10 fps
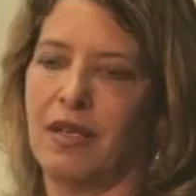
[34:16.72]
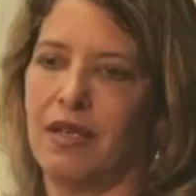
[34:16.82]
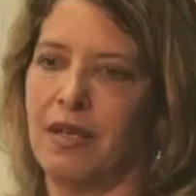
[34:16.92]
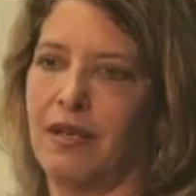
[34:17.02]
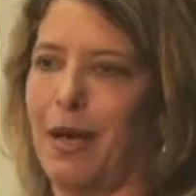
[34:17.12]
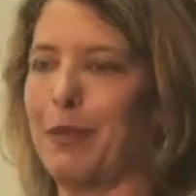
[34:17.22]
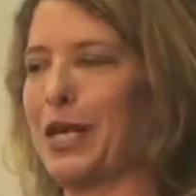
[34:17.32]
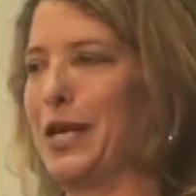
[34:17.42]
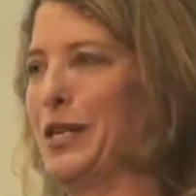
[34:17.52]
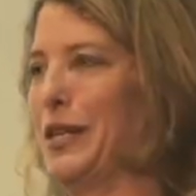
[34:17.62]

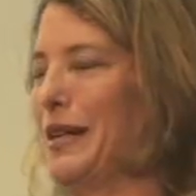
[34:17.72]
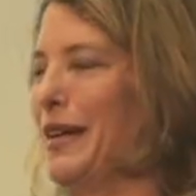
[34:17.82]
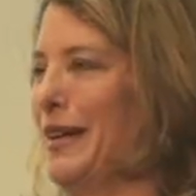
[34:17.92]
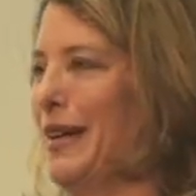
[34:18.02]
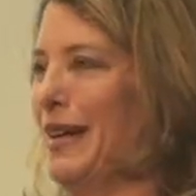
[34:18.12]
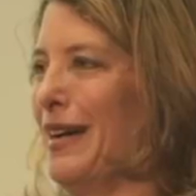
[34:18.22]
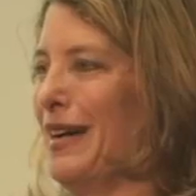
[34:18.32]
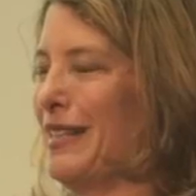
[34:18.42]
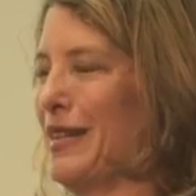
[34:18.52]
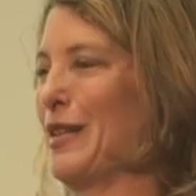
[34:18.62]

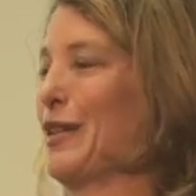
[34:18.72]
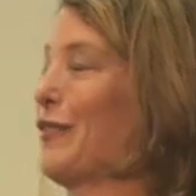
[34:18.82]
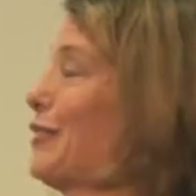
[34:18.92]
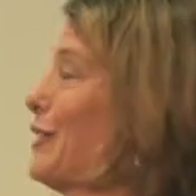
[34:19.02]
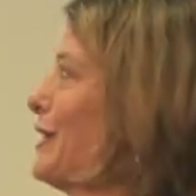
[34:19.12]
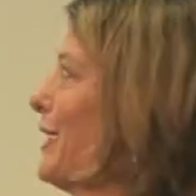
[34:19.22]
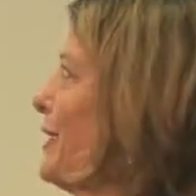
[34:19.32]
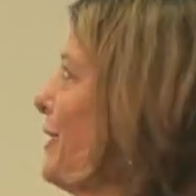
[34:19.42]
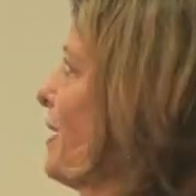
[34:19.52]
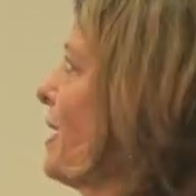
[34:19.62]
sound like a food
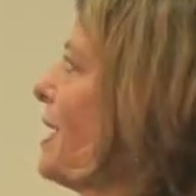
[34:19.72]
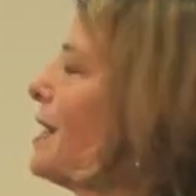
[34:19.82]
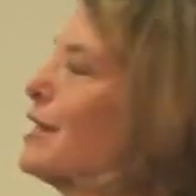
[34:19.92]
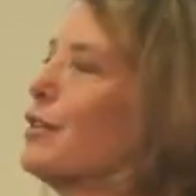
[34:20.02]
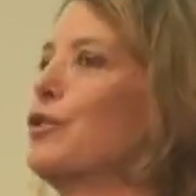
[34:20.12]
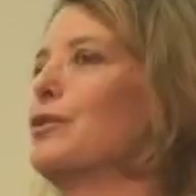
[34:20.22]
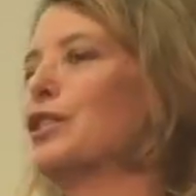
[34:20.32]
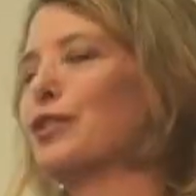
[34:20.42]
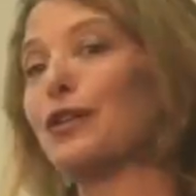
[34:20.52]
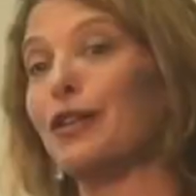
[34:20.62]
executive. Anything you're
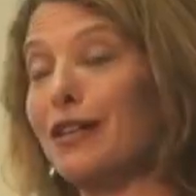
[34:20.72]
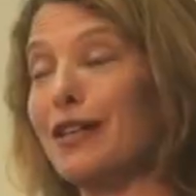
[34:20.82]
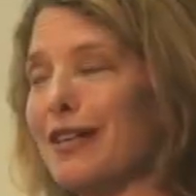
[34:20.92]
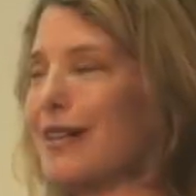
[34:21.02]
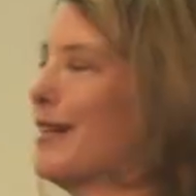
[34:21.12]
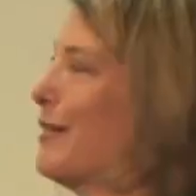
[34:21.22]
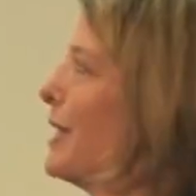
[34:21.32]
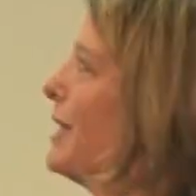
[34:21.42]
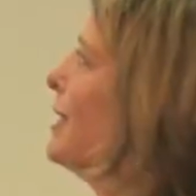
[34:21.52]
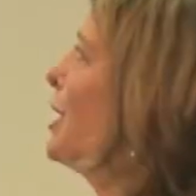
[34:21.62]
doing to cook in the